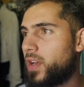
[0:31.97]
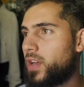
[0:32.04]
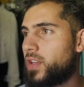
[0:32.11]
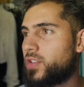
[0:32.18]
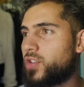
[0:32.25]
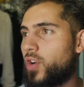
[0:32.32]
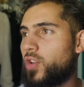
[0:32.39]

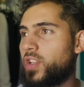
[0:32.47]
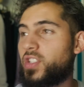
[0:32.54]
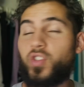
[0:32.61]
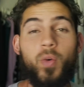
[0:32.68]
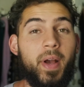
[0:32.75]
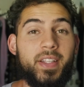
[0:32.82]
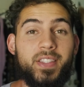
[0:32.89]
So let's
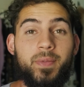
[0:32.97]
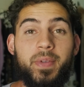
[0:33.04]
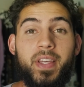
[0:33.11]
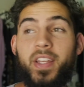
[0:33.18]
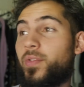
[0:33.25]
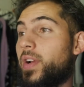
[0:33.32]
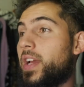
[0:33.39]
go back to the
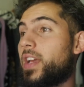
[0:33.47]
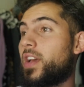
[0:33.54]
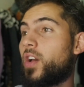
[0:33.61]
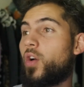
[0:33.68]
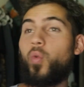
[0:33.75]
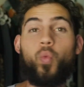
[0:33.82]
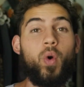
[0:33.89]
beginning, right?
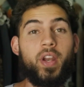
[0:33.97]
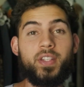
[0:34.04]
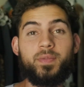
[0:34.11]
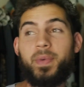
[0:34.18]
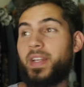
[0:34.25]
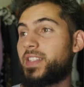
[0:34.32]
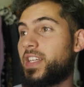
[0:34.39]
What is
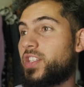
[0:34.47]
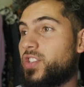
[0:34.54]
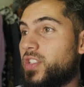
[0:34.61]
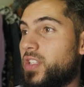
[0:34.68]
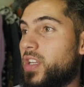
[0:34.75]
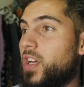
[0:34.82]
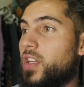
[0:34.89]

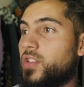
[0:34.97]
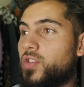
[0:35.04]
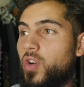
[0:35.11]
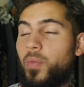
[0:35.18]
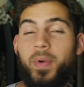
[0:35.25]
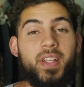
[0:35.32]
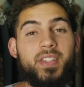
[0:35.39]
meditation? So
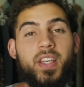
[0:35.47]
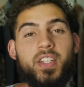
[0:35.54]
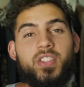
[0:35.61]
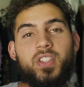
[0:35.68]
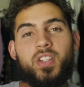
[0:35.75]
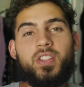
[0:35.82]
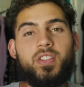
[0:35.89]

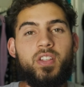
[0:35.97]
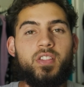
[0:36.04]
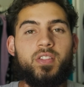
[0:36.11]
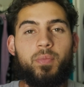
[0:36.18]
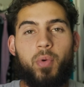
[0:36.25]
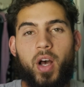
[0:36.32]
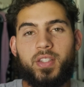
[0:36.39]
meditation is the
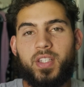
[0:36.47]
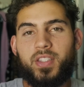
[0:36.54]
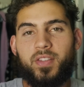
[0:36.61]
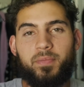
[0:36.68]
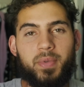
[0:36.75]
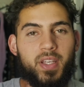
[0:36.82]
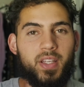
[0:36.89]
process
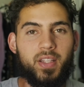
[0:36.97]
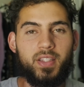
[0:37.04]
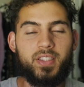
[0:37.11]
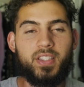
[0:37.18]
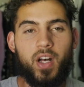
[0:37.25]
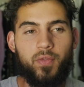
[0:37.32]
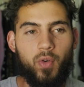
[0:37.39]
of being
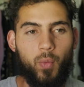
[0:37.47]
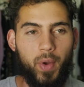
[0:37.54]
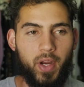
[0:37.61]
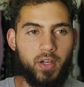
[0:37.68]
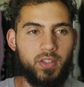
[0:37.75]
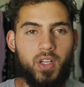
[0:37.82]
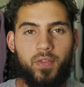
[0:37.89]

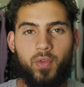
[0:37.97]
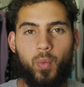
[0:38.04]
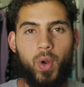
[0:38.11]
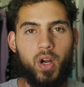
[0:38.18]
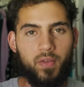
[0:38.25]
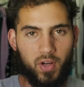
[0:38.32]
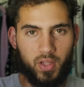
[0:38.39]
self-aware
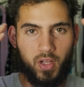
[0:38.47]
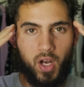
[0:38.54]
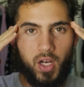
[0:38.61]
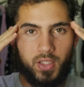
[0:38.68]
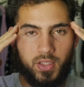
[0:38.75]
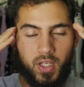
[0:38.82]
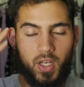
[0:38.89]
of our
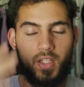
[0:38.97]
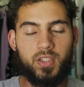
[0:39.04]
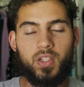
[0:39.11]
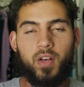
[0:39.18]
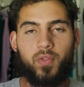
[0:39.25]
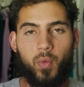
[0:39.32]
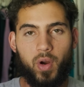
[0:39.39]
thoughts,
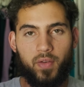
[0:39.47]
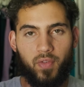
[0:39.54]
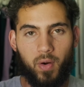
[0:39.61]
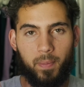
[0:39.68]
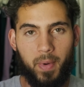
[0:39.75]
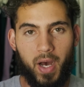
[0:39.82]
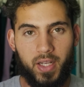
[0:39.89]
self-aware of our
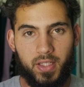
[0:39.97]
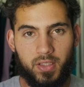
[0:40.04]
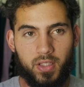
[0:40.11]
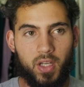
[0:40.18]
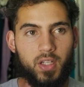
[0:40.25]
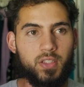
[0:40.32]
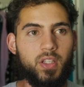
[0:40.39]
bodies,
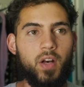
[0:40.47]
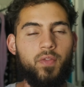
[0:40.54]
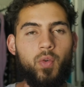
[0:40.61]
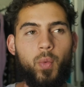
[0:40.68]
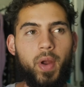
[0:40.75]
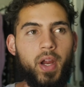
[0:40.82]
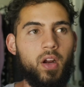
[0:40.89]

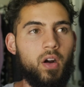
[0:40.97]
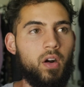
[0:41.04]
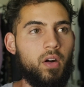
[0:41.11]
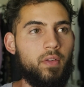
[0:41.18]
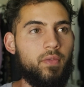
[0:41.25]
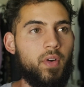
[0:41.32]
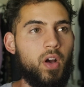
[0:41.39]
self-aware
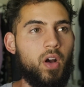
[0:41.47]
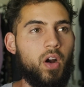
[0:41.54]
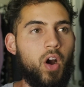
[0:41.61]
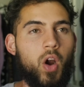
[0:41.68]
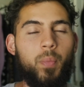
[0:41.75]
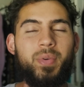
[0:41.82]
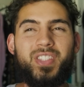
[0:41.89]
of
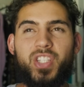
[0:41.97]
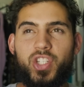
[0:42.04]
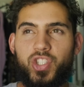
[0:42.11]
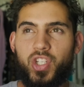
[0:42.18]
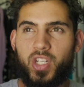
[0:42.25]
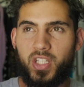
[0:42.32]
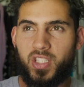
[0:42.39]
our
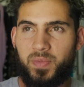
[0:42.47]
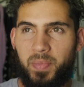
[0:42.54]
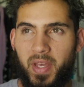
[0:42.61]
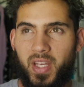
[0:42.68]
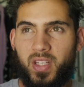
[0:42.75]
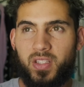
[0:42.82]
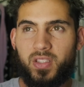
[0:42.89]
position in
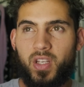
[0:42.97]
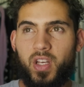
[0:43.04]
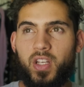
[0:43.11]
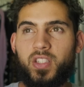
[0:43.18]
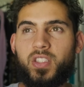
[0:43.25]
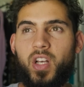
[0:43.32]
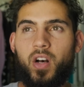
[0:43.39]
space,
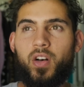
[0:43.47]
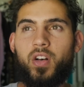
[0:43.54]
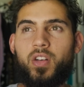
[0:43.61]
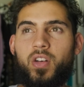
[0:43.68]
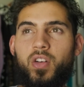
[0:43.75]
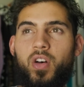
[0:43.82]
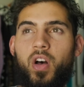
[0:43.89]

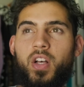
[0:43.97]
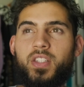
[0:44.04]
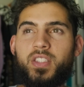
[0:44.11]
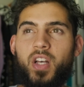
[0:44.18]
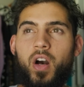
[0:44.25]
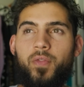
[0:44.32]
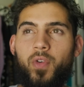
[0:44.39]

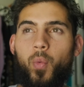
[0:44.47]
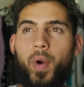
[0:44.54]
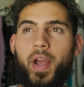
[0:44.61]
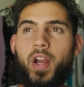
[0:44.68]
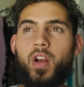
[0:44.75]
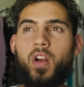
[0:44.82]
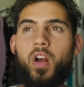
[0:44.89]

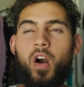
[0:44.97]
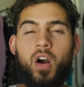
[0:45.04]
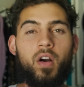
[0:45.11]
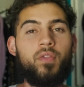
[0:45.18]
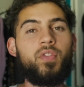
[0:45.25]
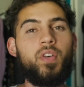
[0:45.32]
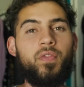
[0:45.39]
self-aware
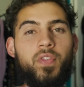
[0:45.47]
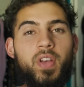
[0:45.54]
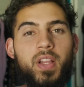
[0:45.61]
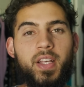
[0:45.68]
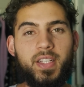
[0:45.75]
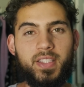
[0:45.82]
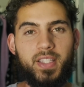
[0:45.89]
of the
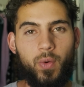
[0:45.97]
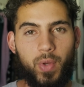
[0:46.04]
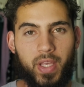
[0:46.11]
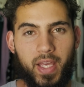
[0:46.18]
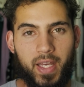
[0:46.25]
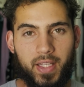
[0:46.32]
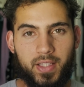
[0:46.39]
feelings that we
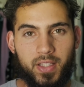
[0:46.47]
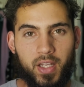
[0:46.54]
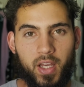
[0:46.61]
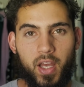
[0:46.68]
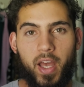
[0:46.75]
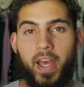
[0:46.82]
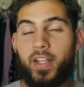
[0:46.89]
get.
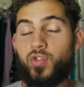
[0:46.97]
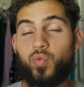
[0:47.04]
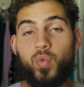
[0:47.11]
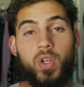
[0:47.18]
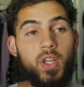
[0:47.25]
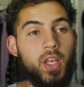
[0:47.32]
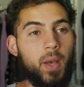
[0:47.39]
It's
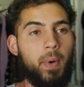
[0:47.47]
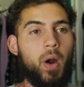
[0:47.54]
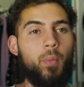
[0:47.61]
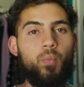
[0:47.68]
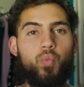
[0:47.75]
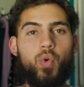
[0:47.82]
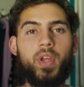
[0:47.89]
really
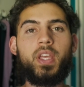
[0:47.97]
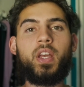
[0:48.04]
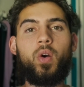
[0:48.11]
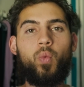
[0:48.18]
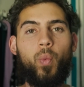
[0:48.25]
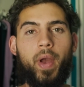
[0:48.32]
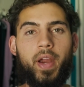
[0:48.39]
about bringing
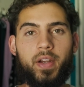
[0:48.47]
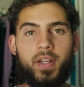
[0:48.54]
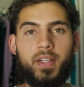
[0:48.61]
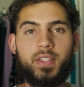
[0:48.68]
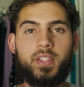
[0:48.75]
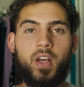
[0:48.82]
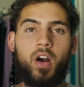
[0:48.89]

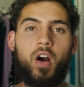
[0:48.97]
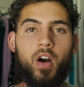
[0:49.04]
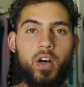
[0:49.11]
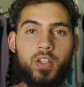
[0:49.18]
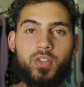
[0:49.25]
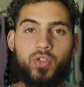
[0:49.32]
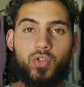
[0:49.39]
awareness
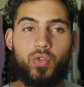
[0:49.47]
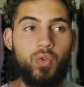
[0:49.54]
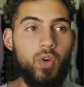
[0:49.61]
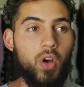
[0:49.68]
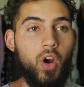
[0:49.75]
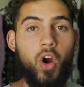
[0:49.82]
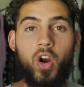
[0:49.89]
onto
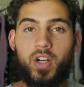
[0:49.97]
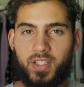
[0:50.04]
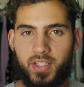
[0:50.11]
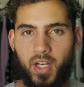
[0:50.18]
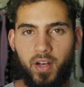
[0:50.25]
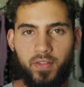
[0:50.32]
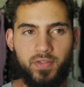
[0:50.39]

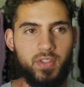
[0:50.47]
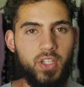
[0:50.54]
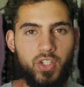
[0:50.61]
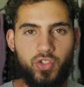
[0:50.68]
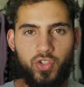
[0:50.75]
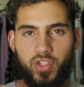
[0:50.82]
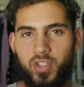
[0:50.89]
ourselves.
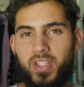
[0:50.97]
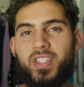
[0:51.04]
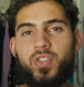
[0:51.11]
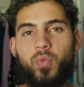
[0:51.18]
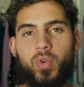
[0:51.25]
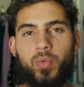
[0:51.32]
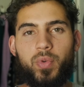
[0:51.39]
This is
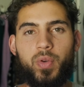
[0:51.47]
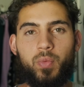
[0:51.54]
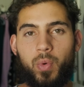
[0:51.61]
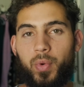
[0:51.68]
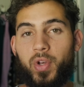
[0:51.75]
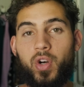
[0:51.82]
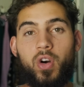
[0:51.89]
what
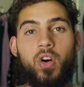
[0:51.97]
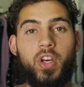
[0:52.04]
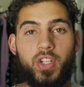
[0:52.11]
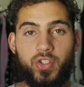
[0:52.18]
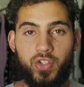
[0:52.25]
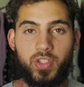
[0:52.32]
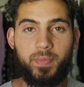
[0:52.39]
we call
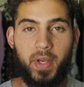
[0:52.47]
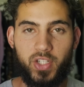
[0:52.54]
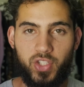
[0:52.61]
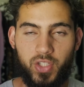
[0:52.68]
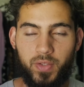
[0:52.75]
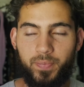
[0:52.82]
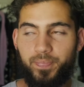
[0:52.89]

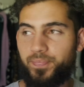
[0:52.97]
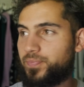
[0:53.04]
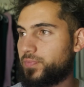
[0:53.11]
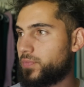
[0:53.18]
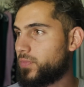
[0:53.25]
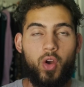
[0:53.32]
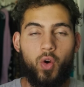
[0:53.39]
introspection.
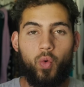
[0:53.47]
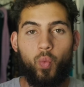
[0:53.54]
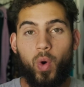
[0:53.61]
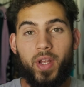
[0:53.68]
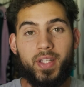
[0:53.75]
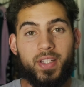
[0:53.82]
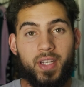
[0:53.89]

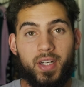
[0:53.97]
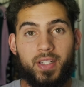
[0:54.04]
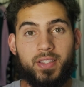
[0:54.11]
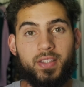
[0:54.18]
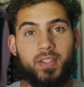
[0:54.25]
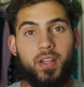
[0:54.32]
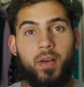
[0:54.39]
What
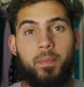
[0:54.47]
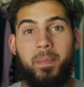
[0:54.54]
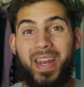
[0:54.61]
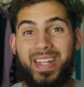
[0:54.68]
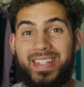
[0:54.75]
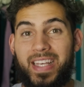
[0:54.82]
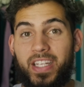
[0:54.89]
does
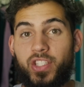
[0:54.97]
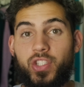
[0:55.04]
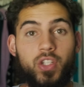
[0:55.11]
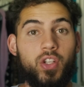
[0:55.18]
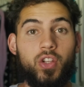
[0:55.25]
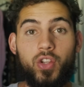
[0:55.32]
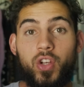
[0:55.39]

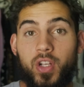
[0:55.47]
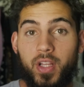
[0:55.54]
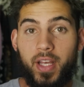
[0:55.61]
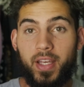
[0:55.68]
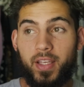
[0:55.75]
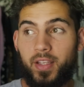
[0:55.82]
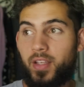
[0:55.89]
meditation look
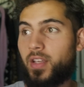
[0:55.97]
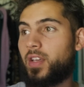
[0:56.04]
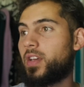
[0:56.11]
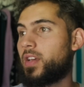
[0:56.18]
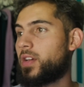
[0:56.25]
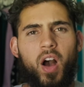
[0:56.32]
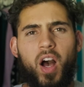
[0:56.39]
like?
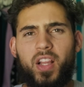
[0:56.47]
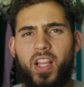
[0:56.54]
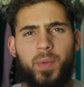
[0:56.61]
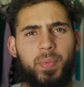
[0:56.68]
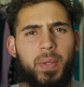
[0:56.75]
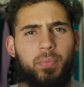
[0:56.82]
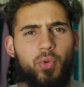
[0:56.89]
A lot
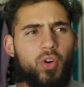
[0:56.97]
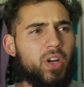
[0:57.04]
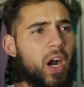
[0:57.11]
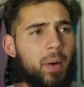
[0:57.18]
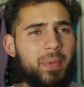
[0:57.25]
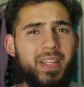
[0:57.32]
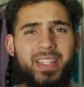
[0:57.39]
of people
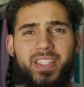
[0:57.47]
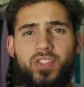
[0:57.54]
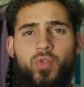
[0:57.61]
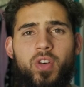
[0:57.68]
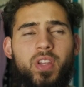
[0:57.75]
commonly get this wrong.